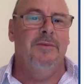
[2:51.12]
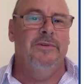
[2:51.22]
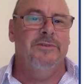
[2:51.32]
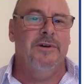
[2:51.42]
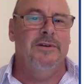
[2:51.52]

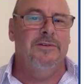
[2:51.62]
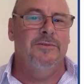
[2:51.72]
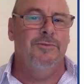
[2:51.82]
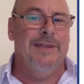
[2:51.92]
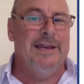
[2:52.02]
we've tried
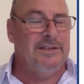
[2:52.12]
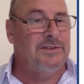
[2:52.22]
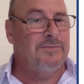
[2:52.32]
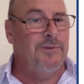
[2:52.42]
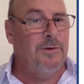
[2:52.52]
to
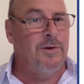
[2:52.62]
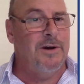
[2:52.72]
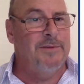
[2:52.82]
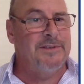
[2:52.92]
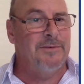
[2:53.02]
relax
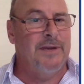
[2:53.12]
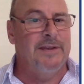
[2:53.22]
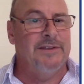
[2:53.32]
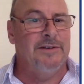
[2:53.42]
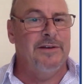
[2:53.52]
requirements
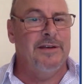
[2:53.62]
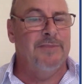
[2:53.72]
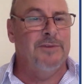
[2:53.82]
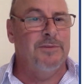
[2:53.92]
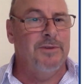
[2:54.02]
around signing
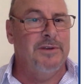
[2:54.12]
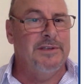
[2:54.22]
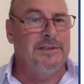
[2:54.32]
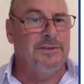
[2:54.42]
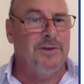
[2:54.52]
up new
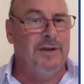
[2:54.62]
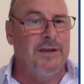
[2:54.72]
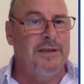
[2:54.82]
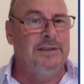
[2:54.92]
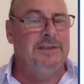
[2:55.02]
apprentices and
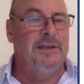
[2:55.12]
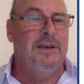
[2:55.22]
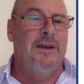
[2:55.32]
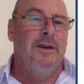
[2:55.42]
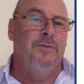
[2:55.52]
trainees.
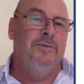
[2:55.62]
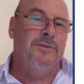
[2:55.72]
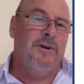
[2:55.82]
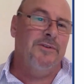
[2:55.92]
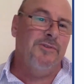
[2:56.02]
We've
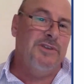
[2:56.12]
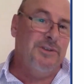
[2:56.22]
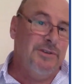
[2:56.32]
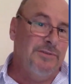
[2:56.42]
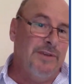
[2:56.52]
tried to
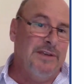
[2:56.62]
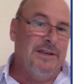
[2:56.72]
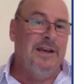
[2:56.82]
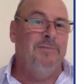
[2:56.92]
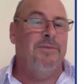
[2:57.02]
reduce red
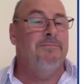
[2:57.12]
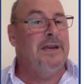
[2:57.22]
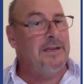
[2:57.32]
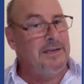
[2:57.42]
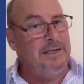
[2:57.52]
tape,
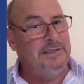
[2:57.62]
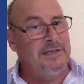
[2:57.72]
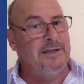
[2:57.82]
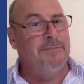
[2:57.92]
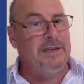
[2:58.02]
make it
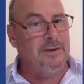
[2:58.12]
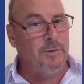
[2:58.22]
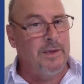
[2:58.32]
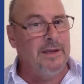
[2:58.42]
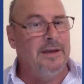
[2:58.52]
easier, make it
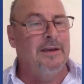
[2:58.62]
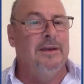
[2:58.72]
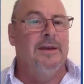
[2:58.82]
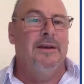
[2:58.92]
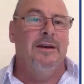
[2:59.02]
quicker,
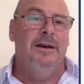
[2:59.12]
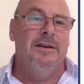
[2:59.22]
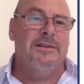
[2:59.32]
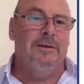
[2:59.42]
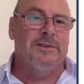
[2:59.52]

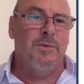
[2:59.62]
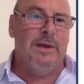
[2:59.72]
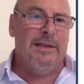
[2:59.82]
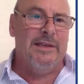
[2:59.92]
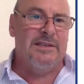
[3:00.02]
so it's
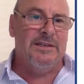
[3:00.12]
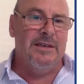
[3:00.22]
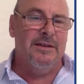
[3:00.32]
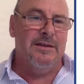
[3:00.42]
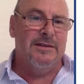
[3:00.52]
one less
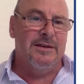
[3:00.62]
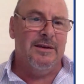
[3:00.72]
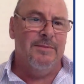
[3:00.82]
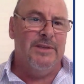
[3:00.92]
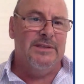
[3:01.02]
thing
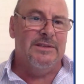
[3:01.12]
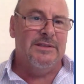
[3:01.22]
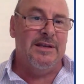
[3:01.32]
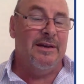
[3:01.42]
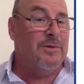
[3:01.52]
that
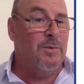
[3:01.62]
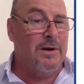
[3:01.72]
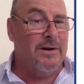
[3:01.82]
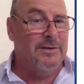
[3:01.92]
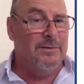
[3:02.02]
businesses have to
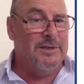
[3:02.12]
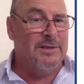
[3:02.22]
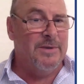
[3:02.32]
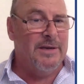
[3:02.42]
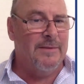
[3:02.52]
worry too
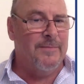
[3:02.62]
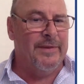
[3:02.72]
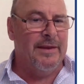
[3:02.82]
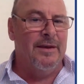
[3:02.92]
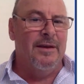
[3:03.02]
much about.
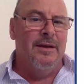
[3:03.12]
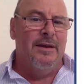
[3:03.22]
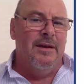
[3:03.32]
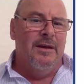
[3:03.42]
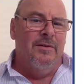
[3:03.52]

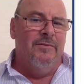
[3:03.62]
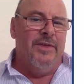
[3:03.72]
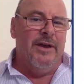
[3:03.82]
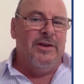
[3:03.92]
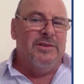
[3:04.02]
For
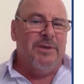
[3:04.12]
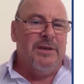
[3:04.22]
those